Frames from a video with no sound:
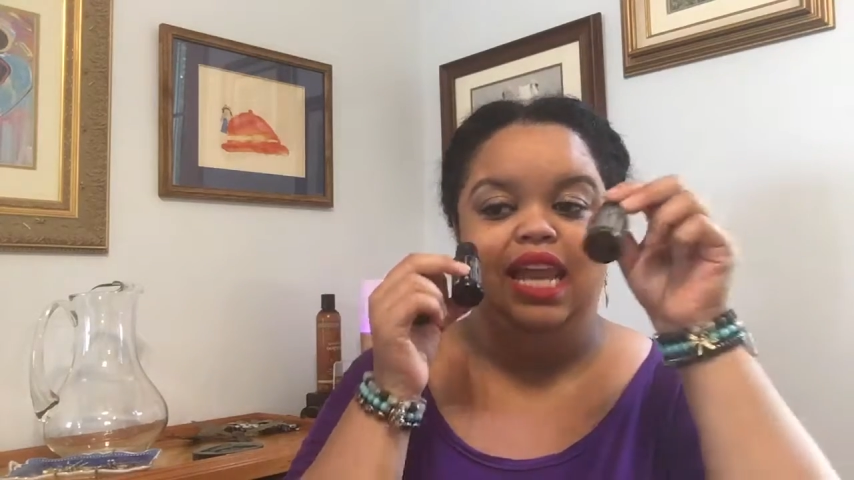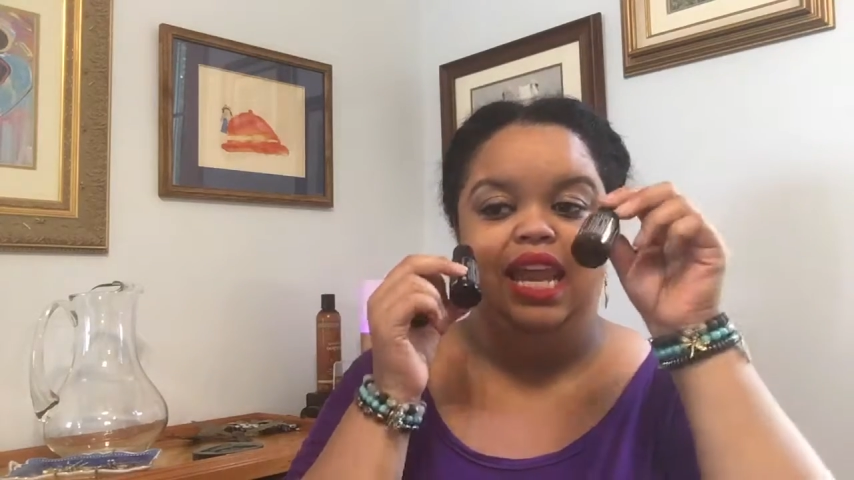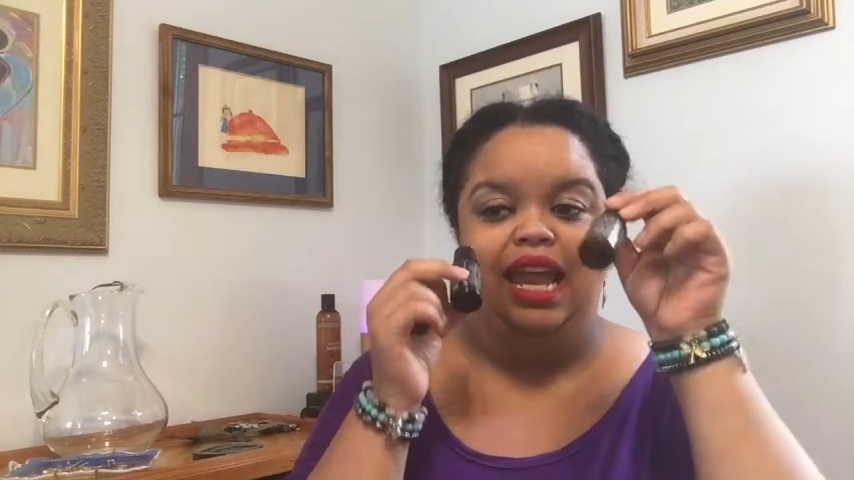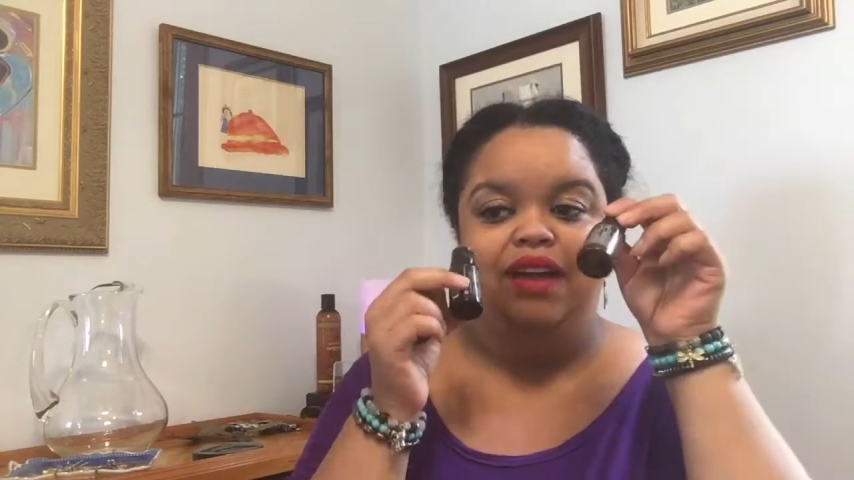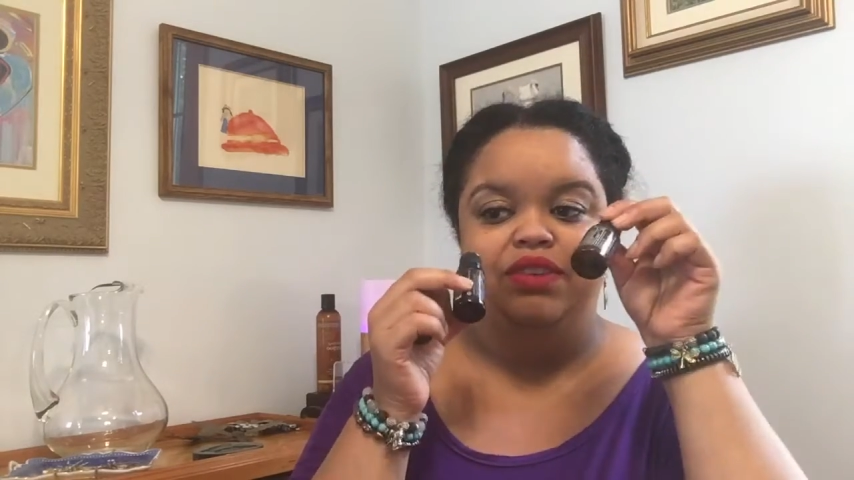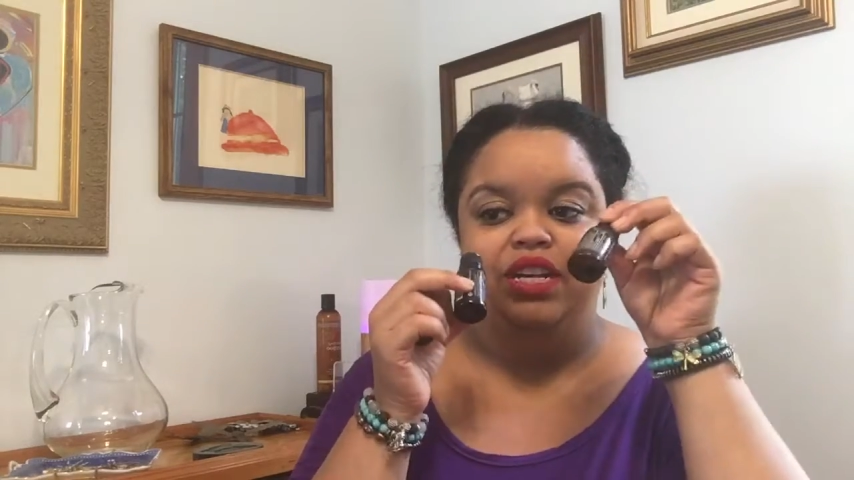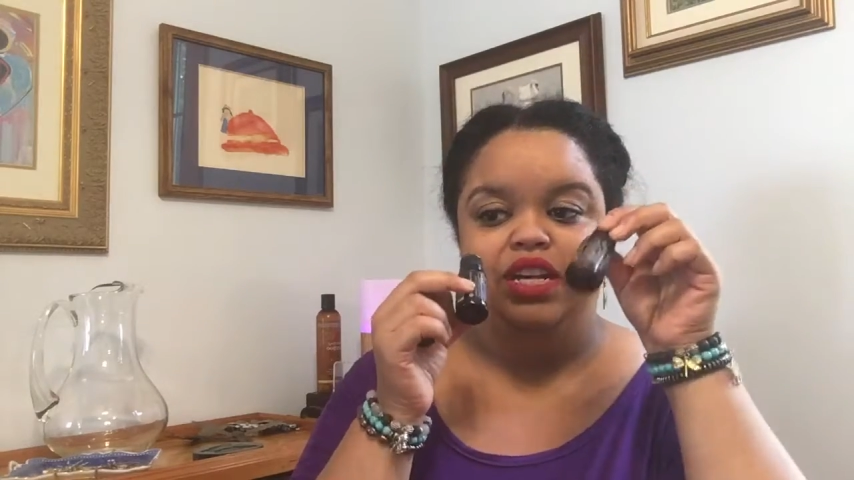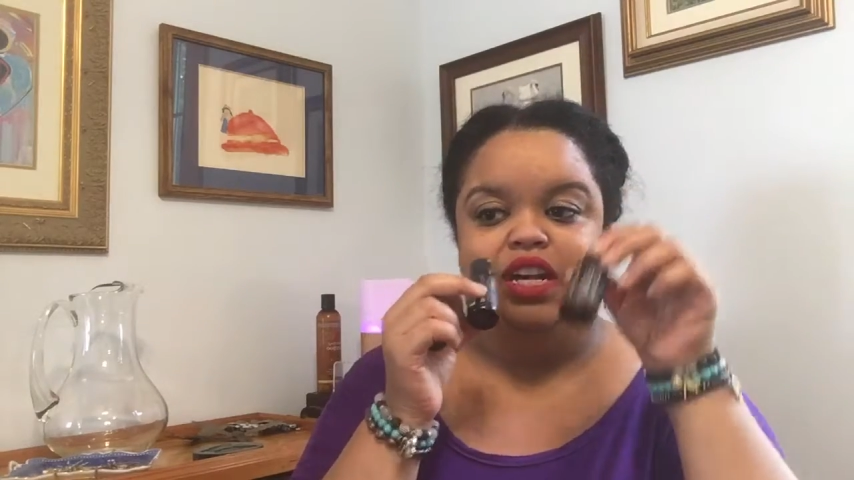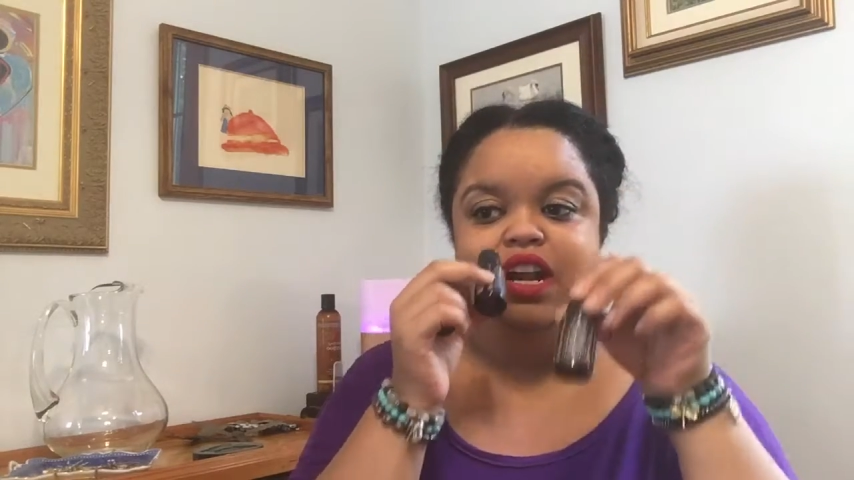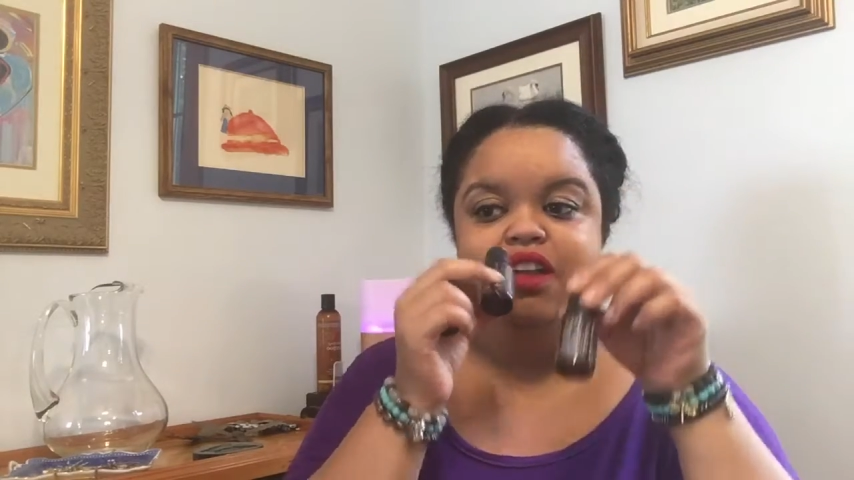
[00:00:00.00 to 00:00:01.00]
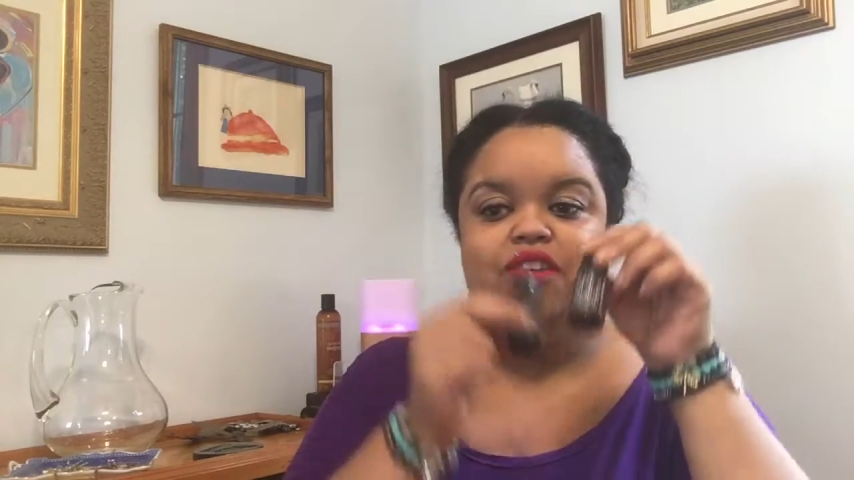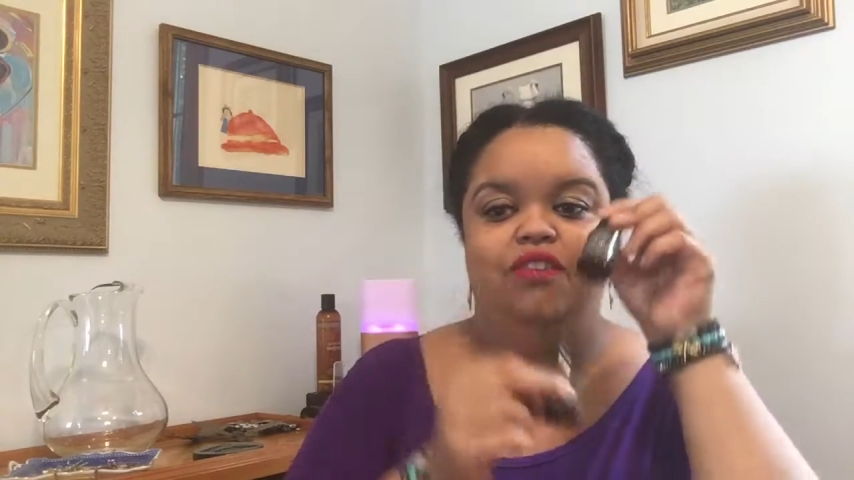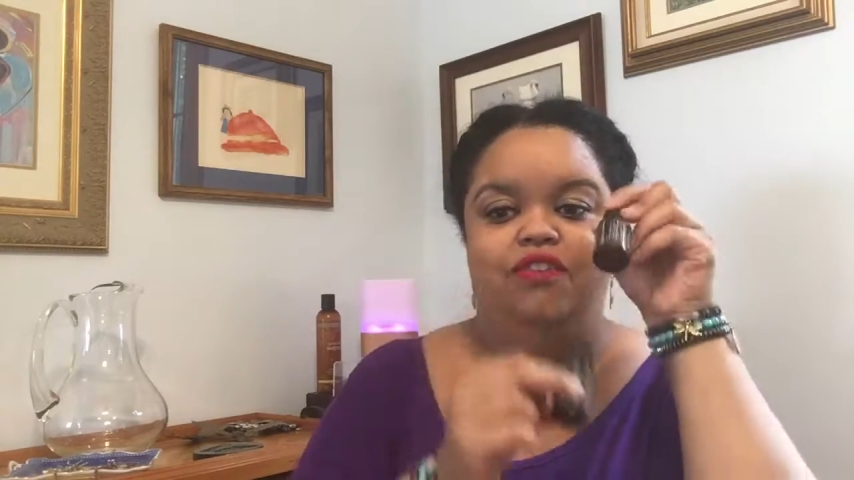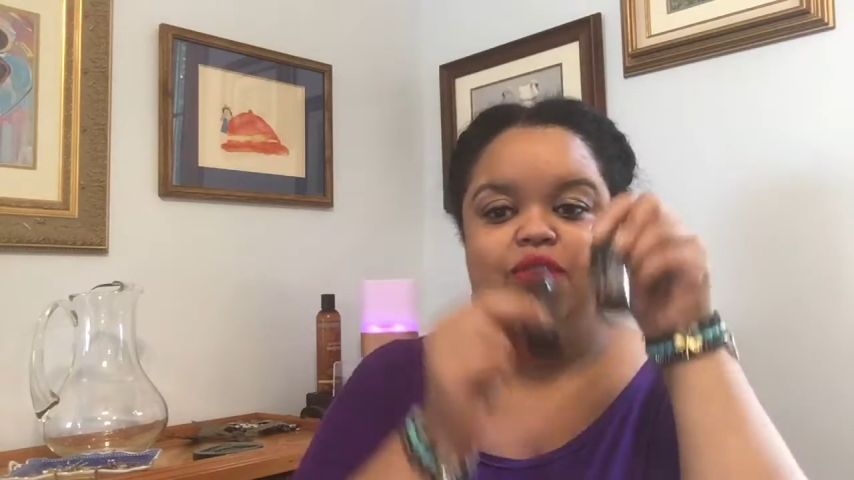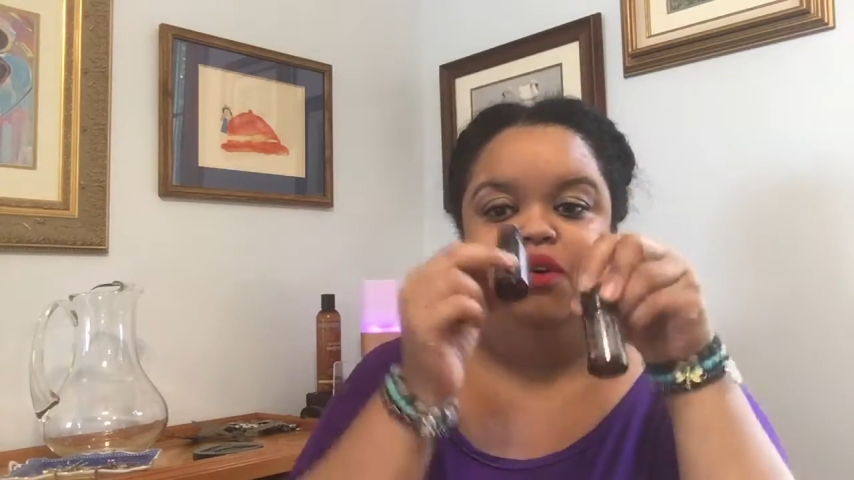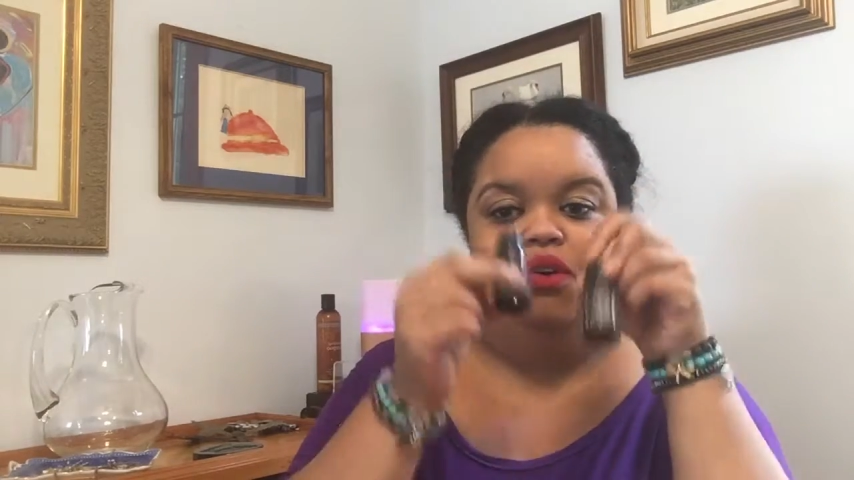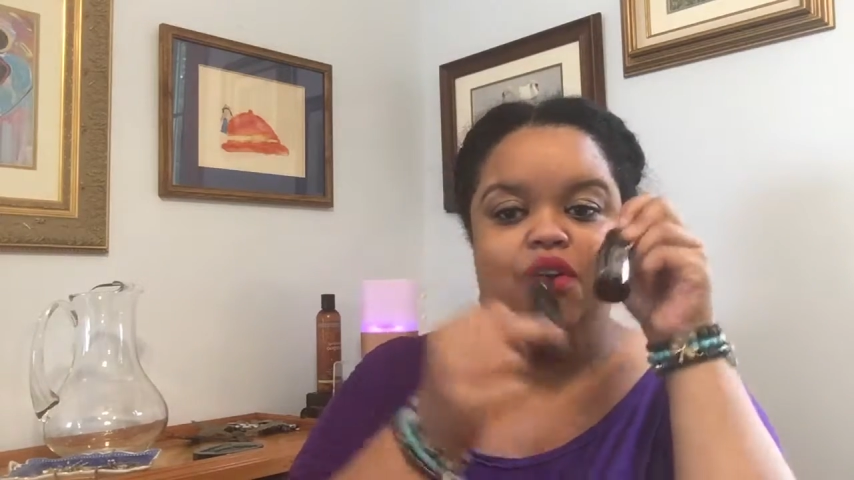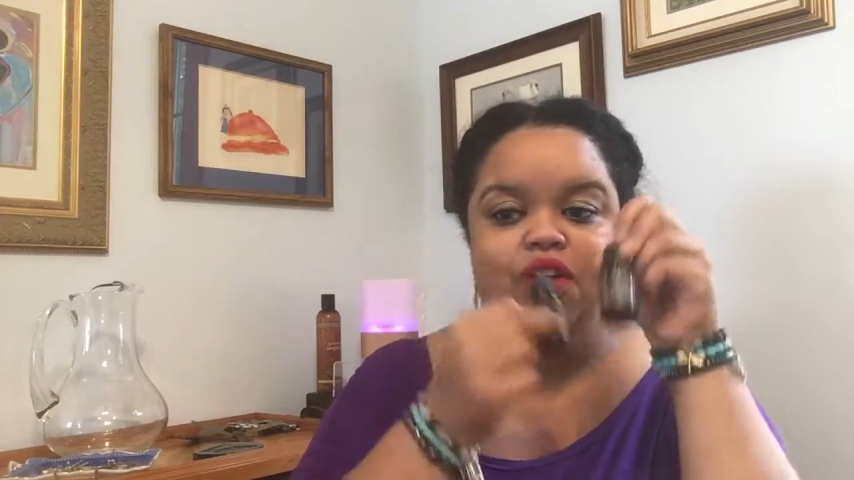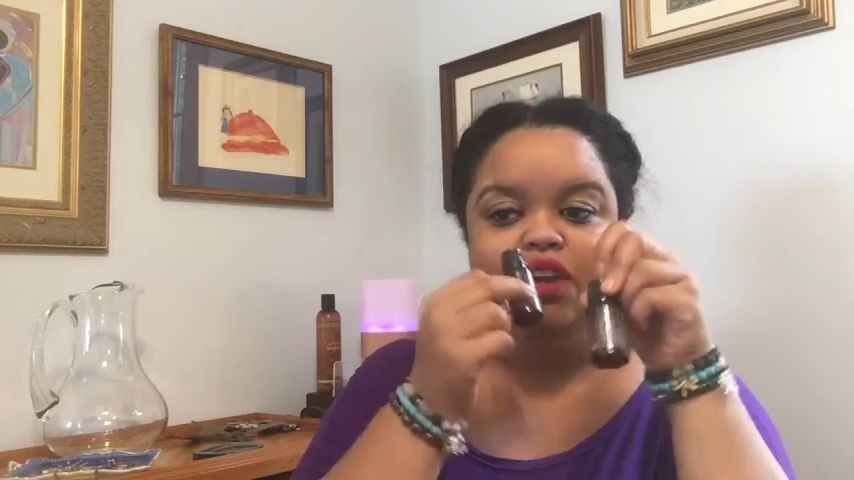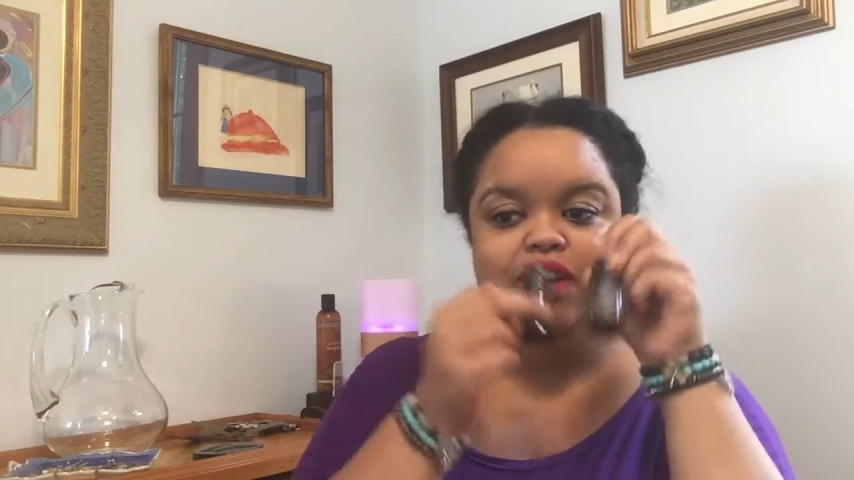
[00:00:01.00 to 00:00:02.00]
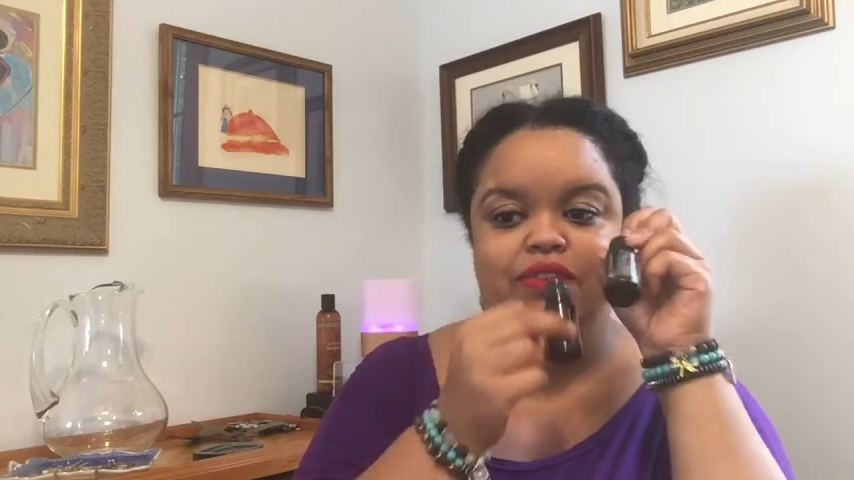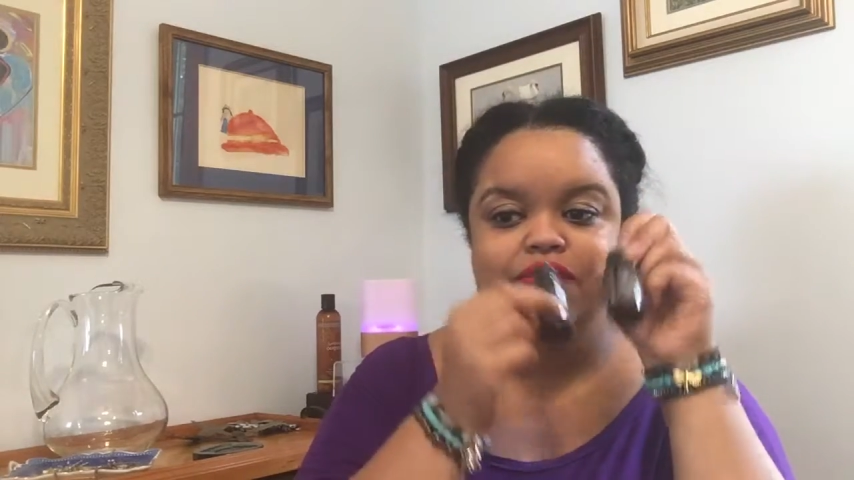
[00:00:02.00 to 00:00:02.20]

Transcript: lavender for